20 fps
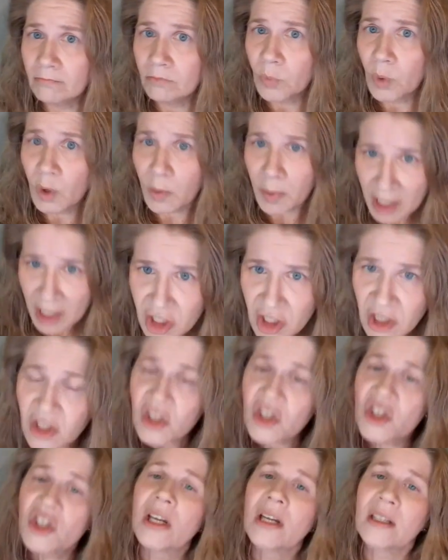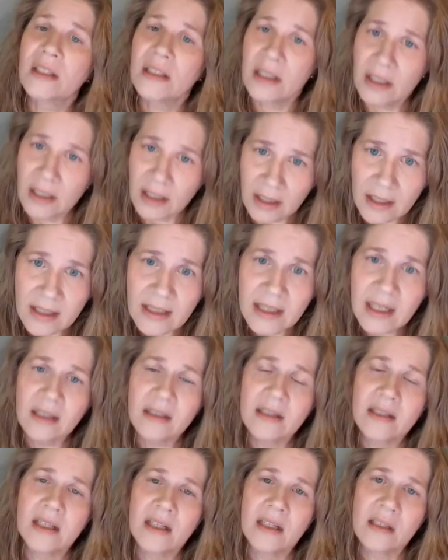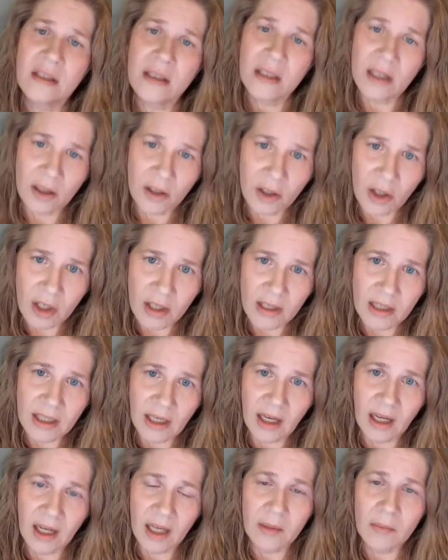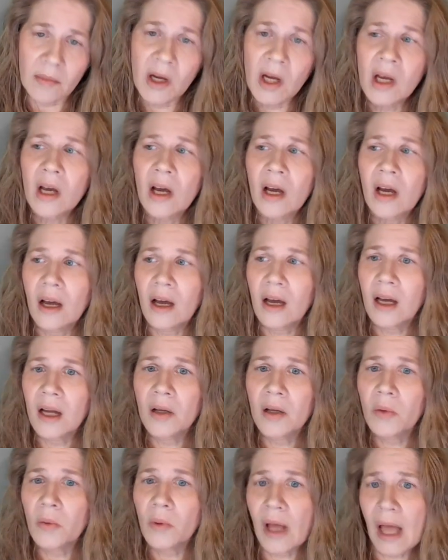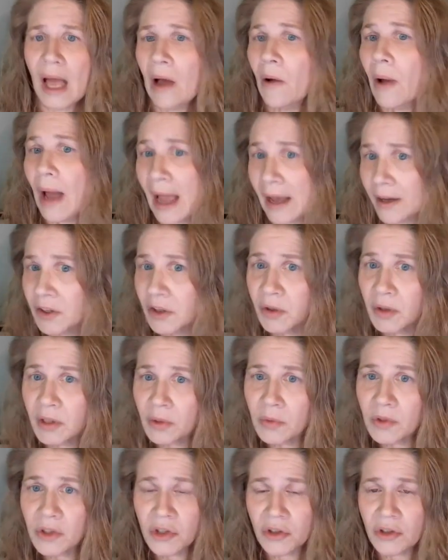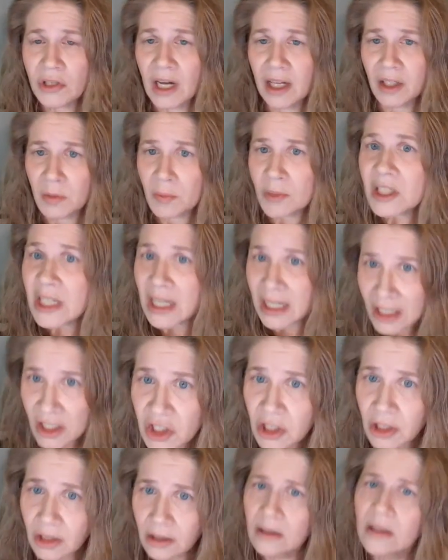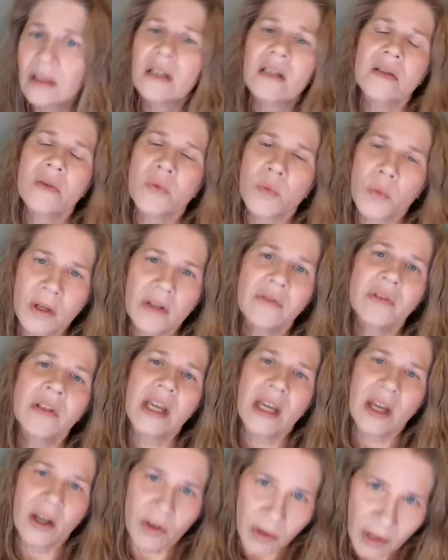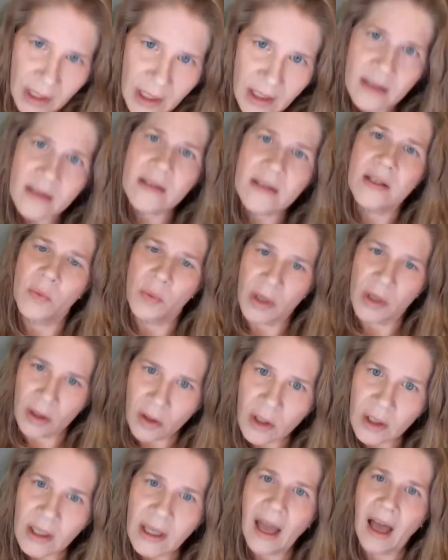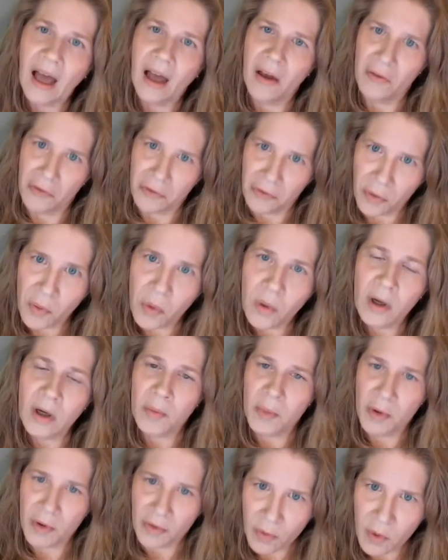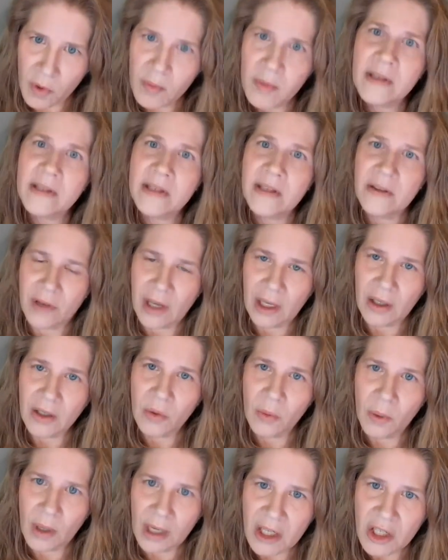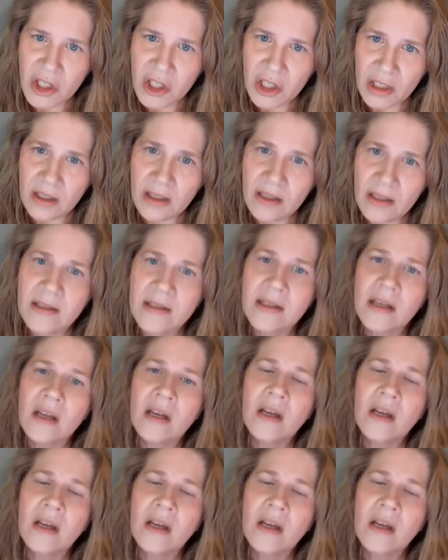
Were patients checked in and testing done on time? How accurate was your documentation is one of the areas that we look at for performance evaluations.